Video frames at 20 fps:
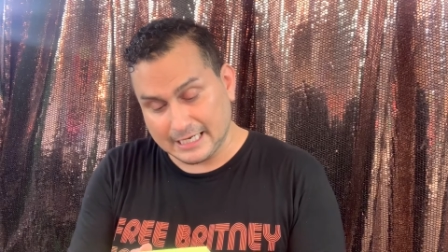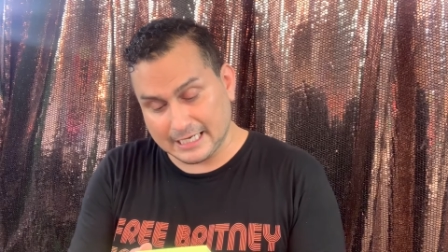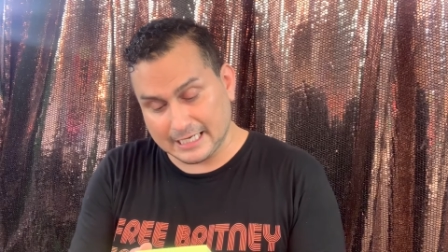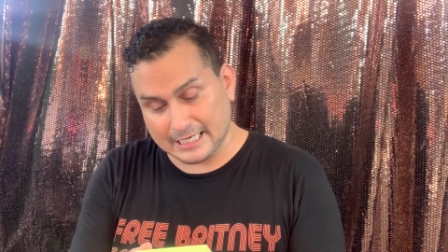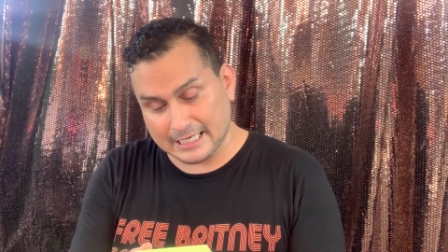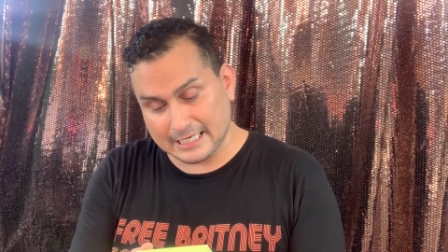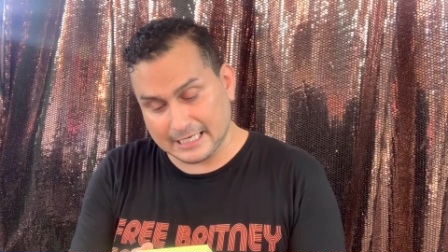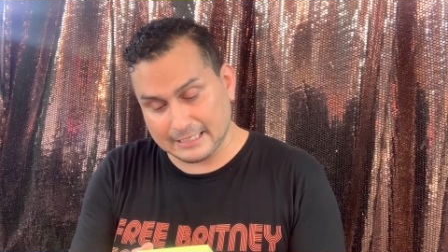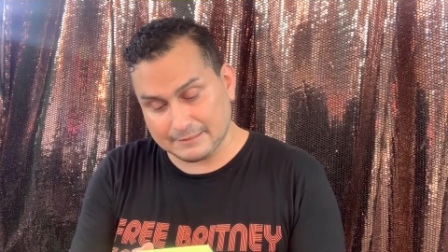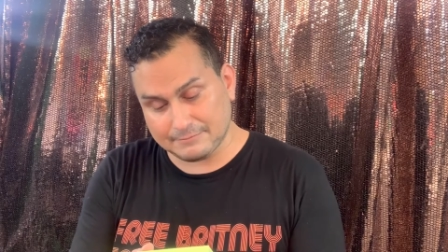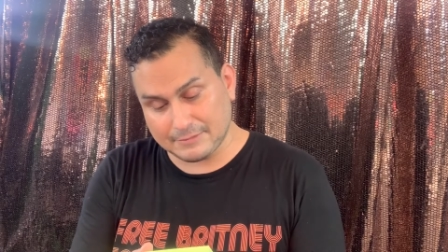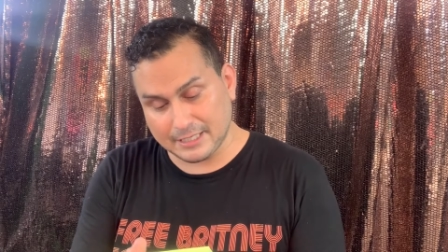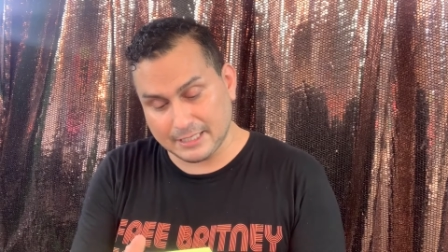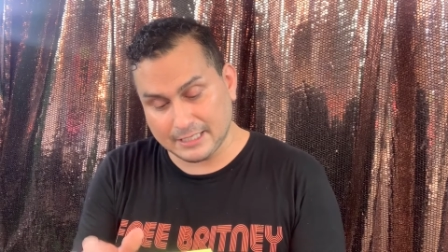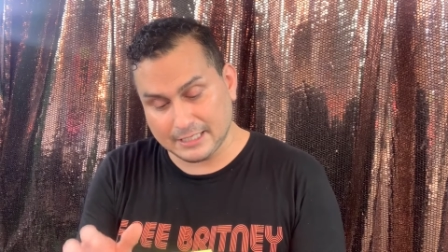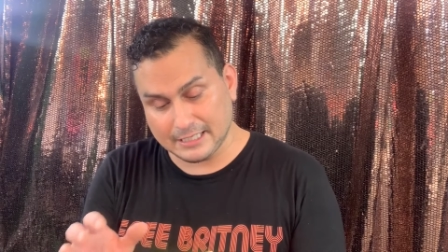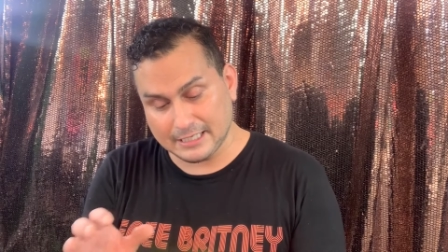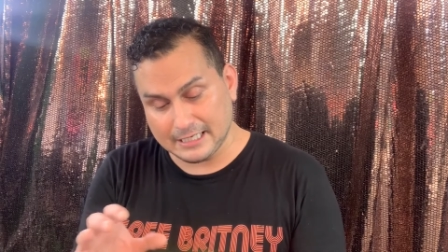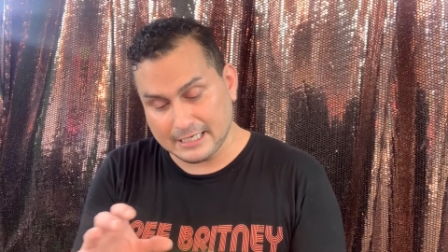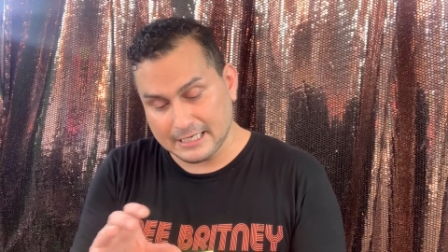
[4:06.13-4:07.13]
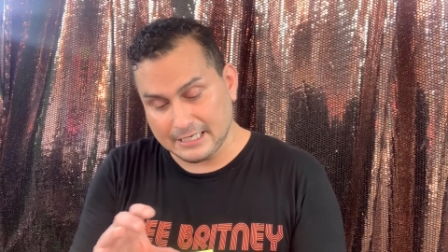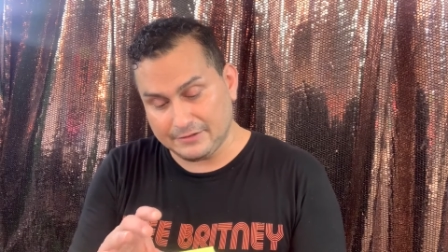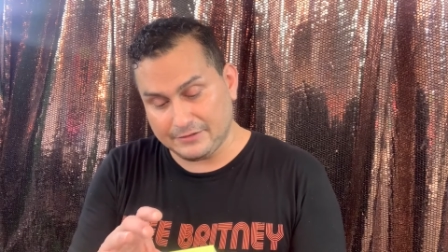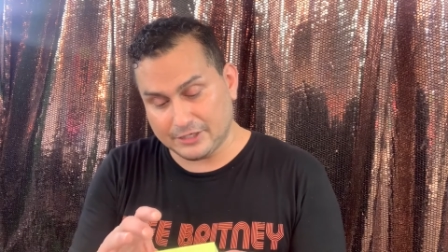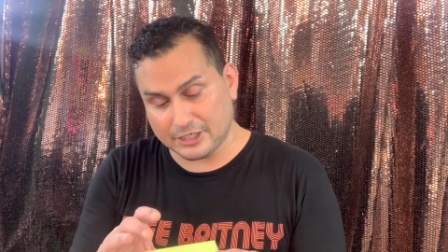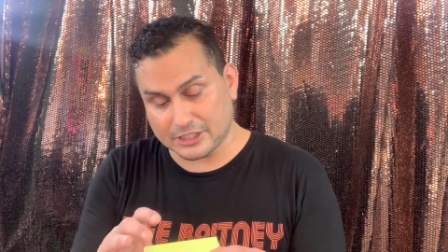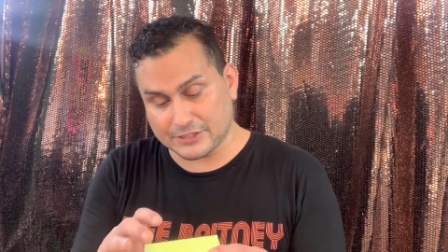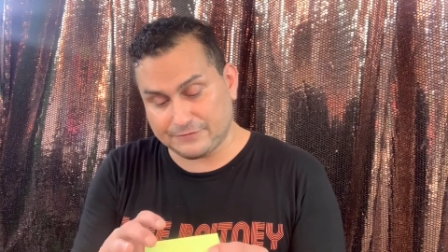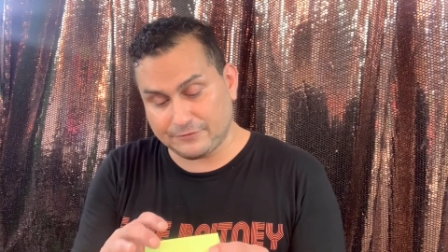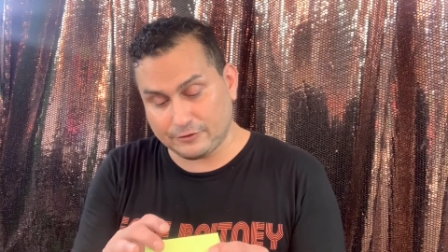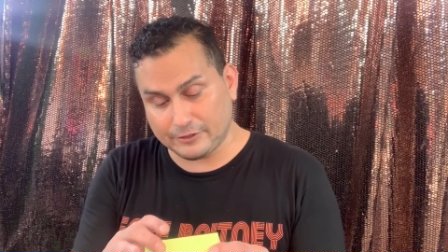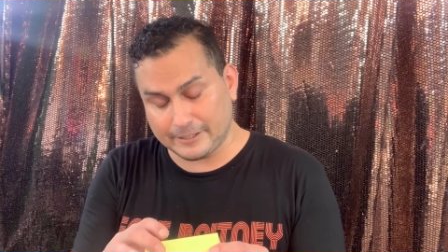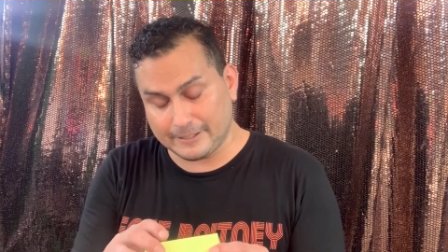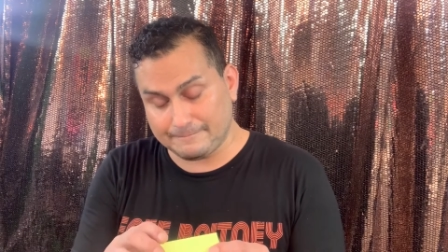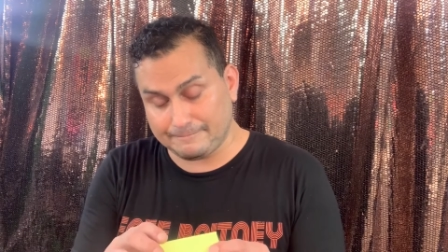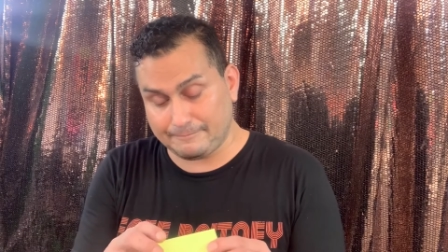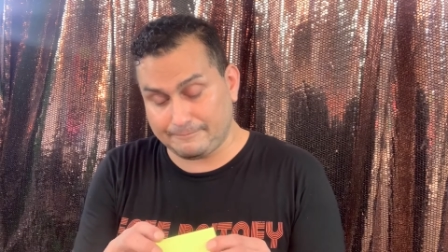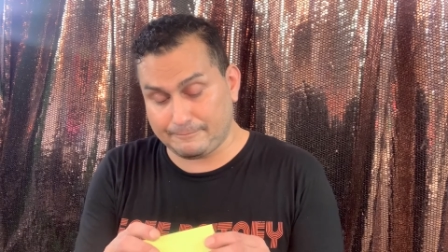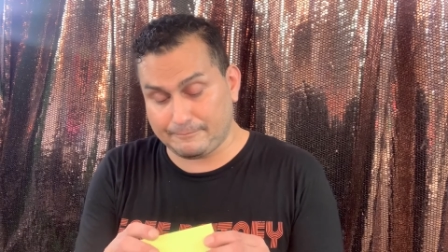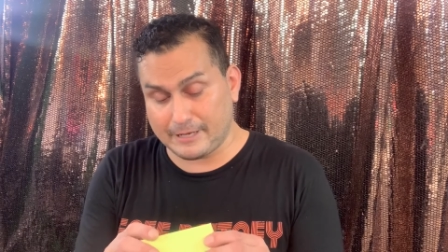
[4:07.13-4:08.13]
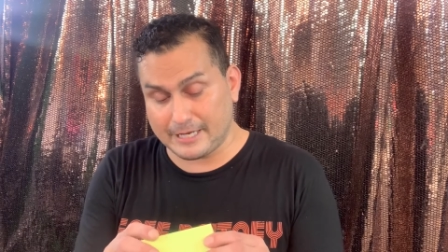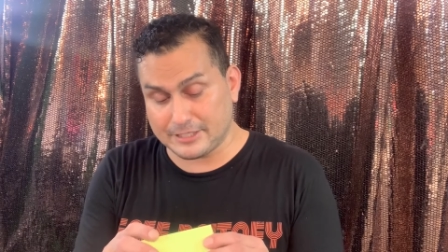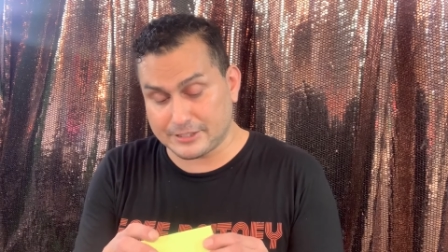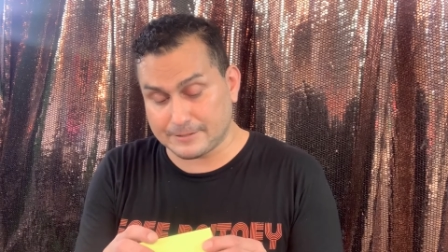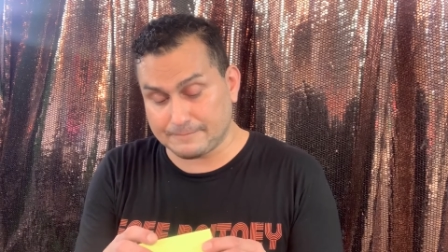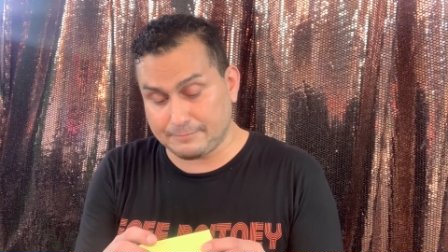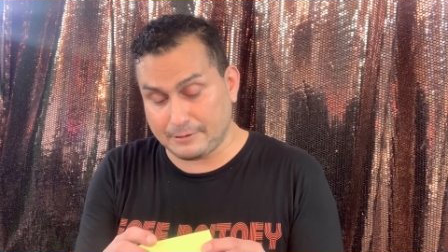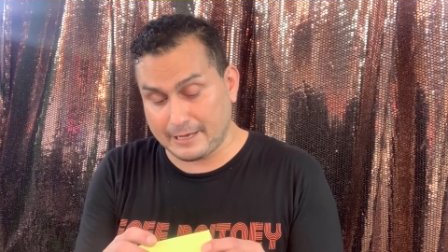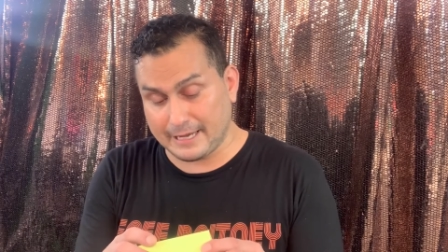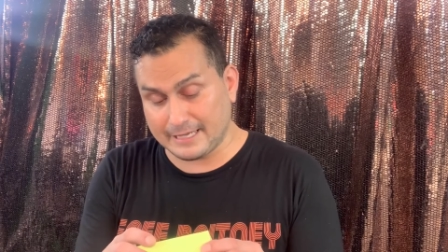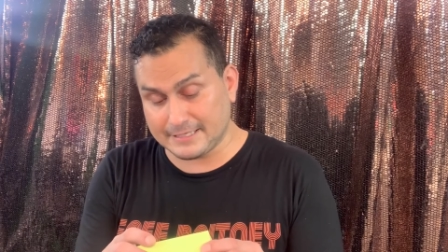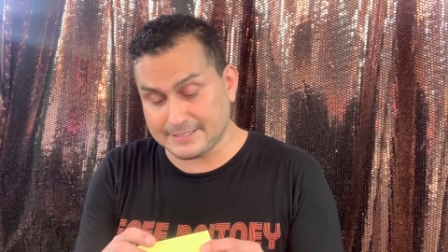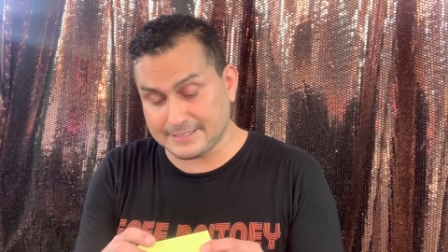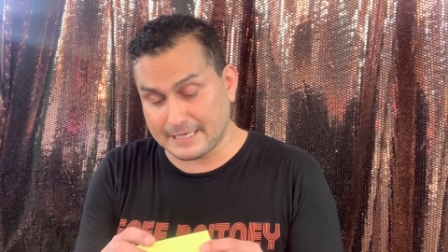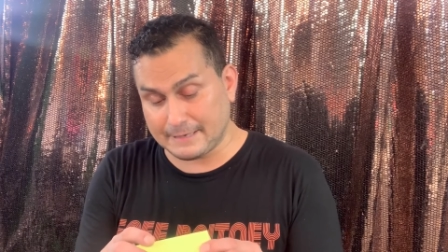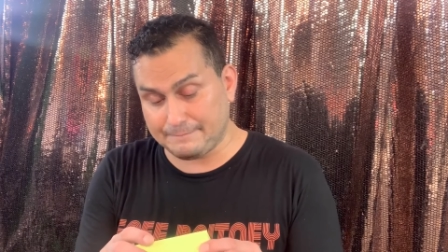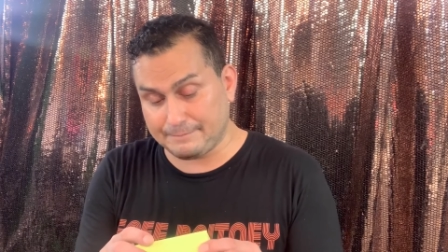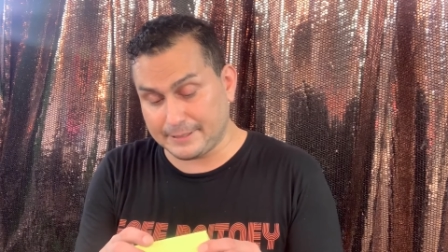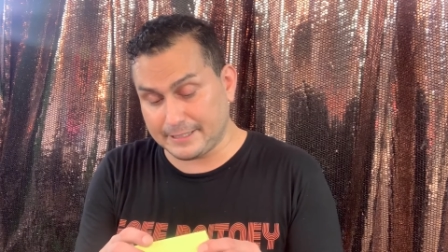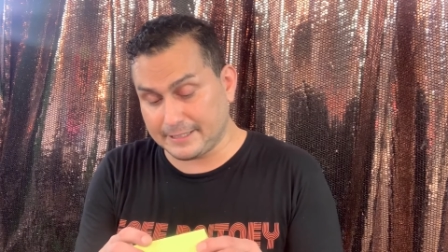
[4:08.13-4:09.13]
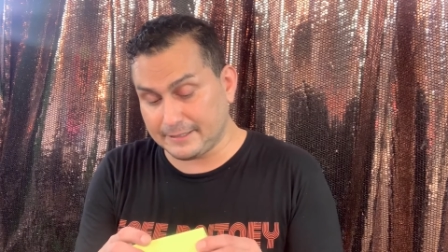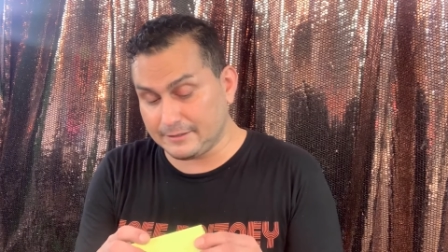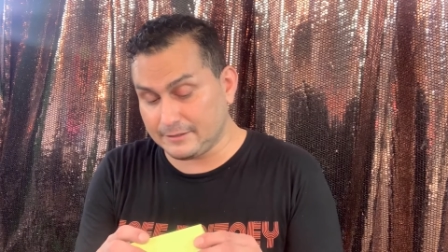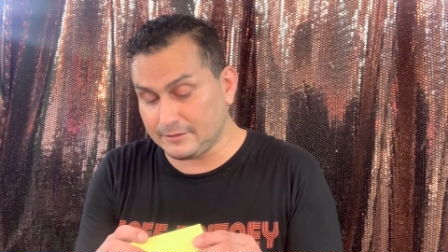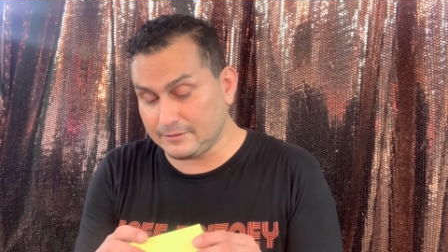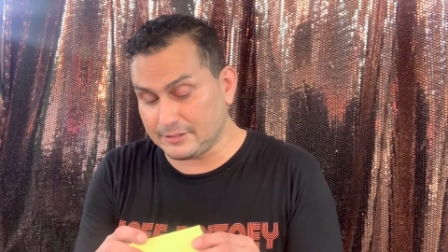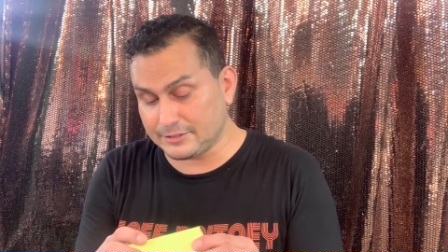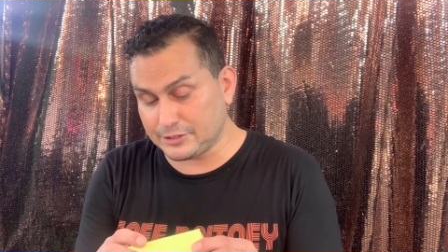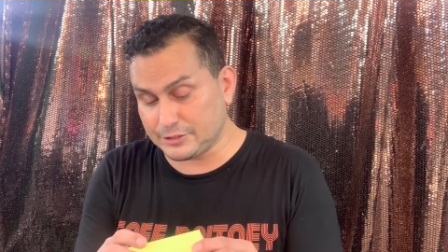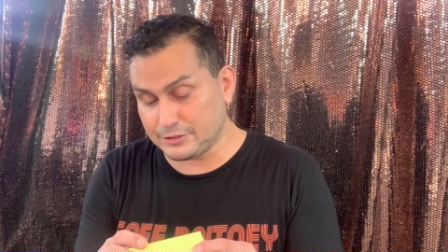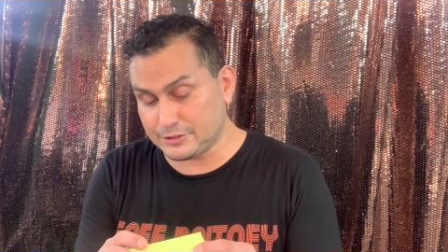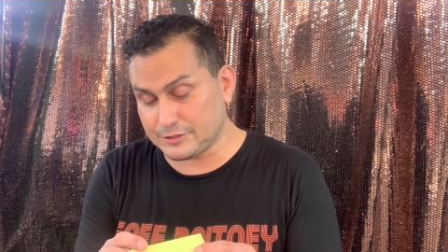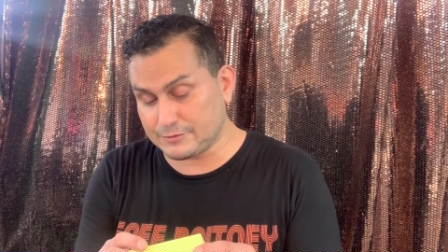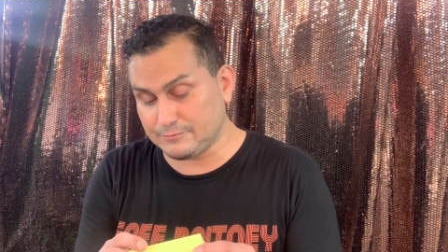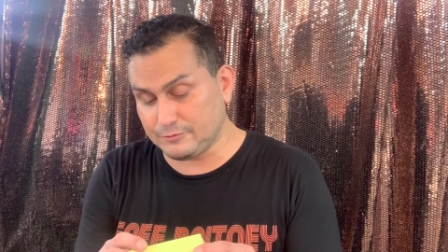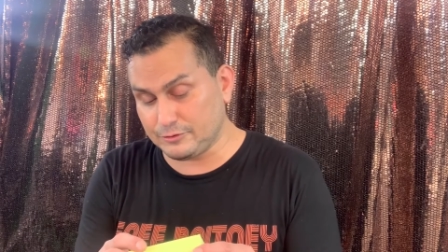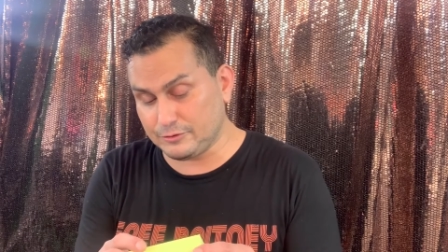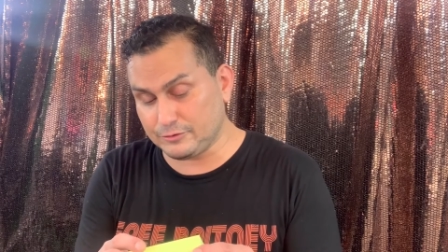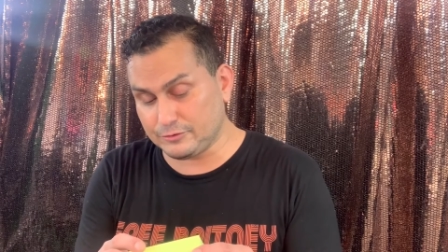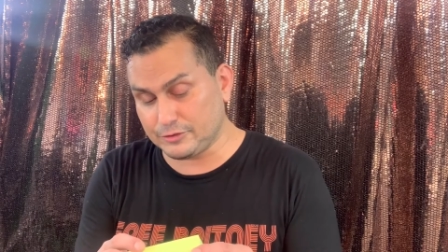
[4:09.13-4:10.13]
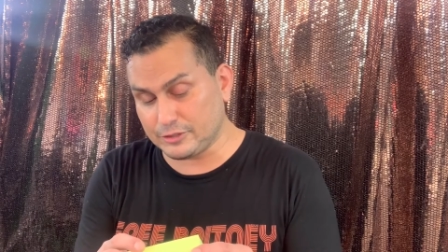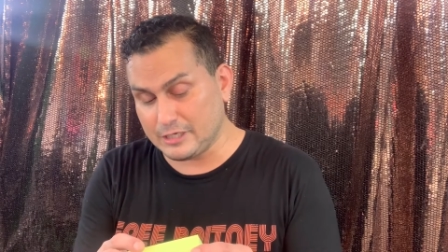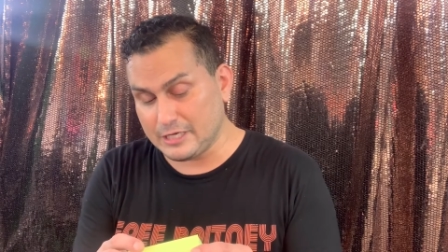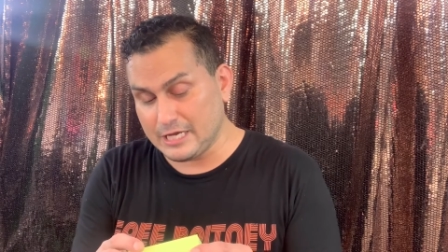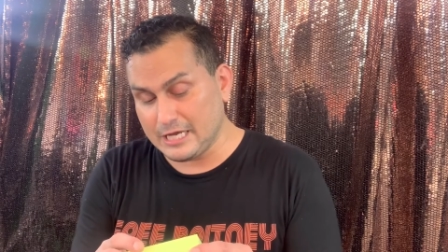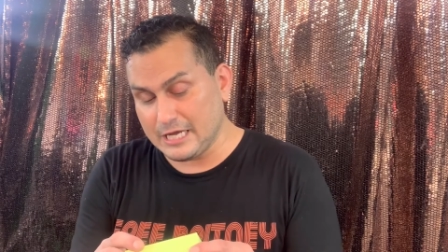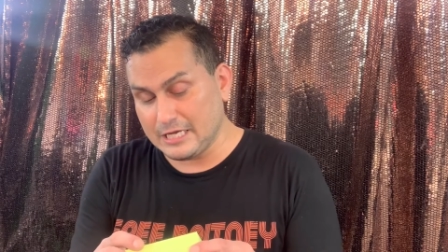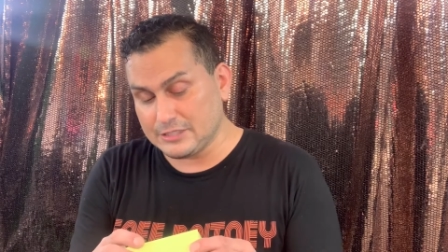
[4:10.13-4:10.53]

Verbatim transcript: They're exfoliation pads that peel to smooth.